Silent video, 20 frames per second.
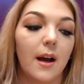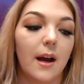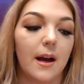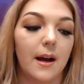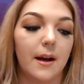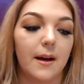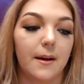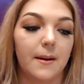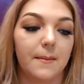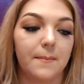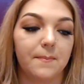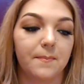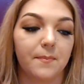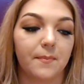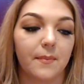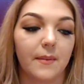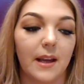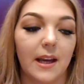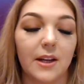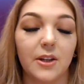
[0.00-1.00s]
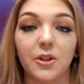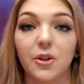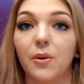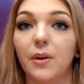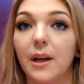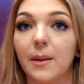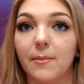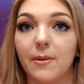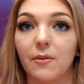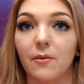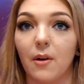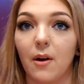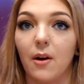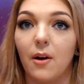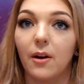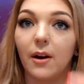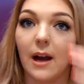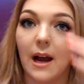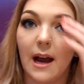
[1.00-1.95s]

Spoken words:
And don't get me wrong,